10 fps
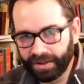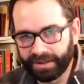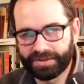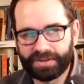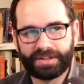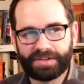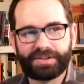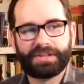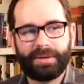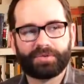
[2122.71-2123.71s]
You know, it's, it's, it
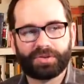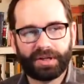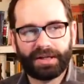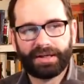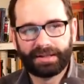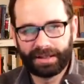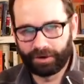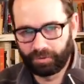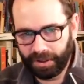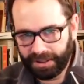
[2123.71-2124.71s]
seems like a
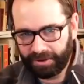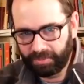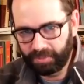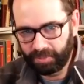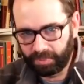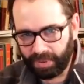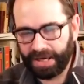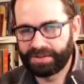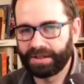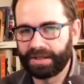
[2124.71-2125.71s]
really
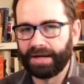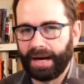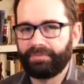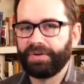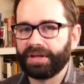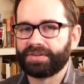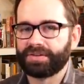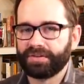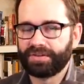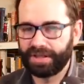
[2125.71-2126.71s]
basic and
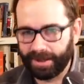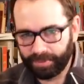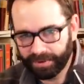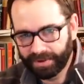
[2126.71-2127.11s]
obvious tip,